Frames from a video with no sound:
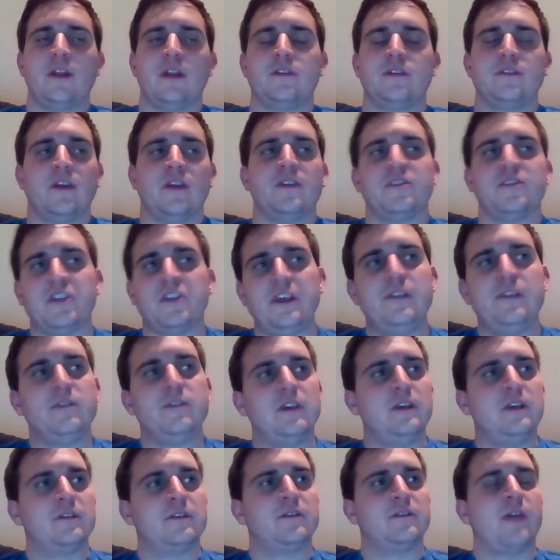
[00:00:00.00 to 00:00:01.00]
It's as
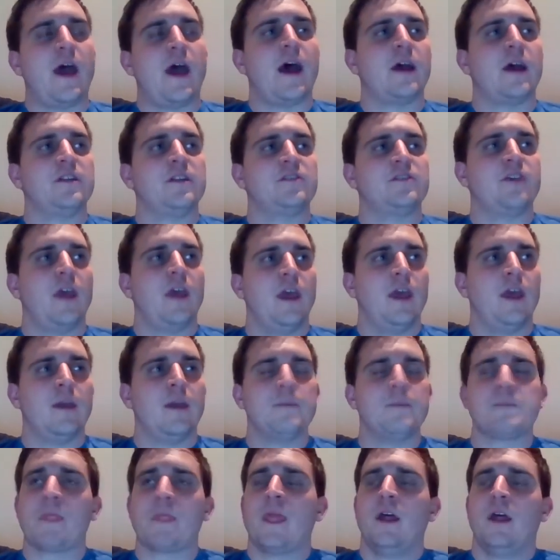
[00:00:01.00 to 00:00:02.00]
easy as that,
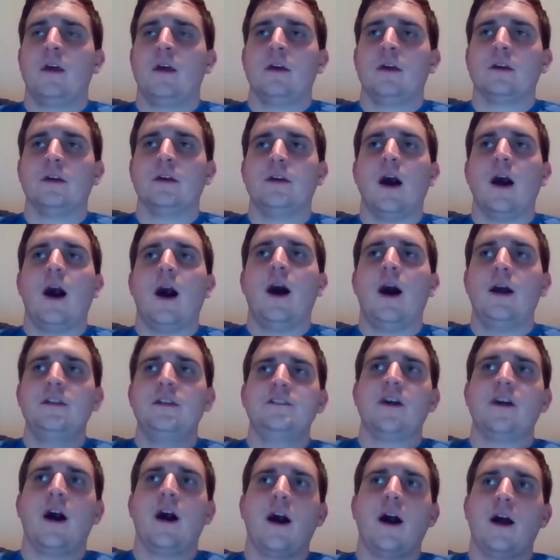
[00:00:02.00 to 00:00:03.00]
saying,
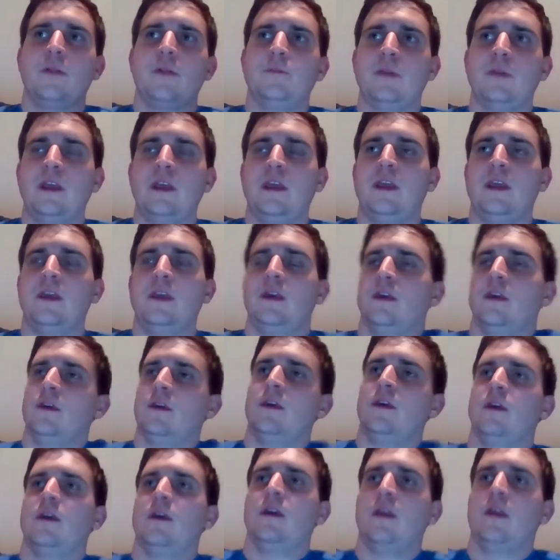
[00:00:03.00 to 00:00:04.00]
God taught me
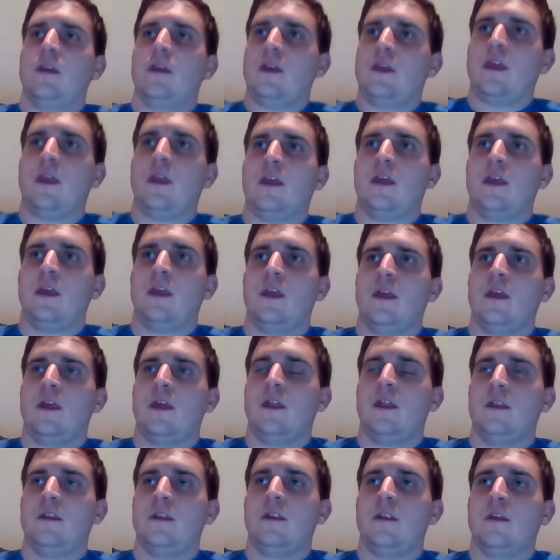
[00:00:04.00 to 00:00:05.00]

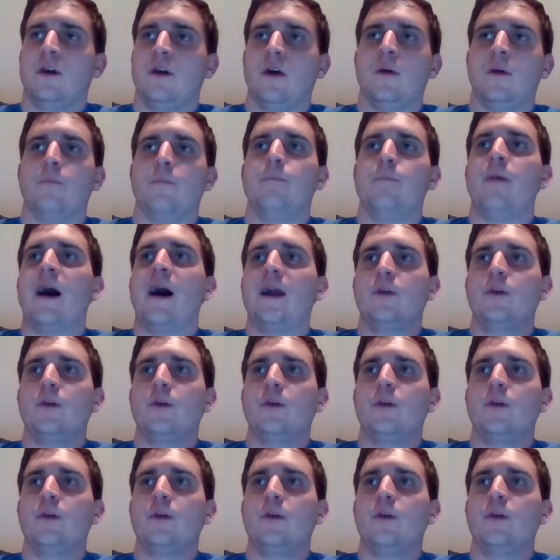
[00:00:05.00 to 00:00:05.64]
in my